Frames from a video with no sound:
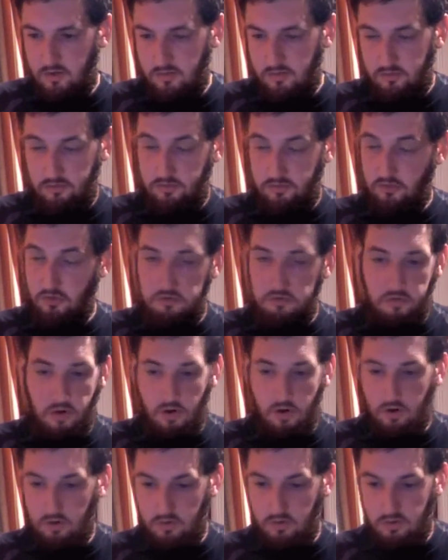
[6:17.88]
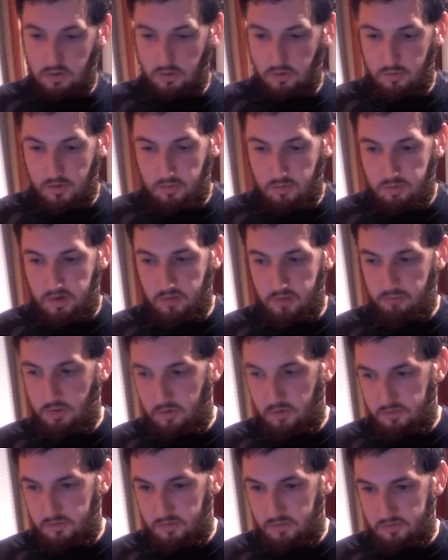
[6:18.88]
So far, when I pick up
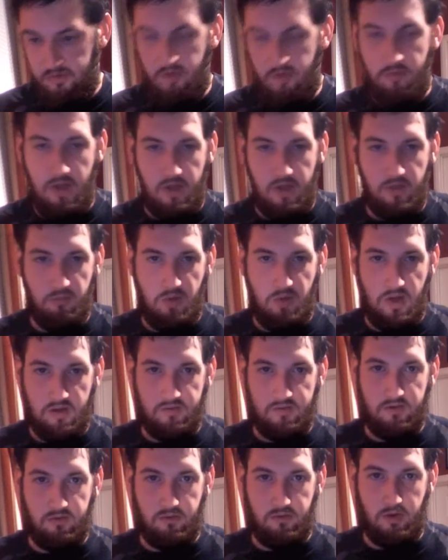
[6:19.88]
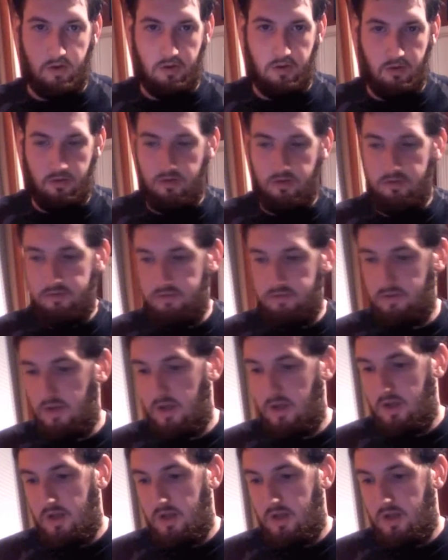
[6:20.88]
both phones up out of the box, that's what I notice.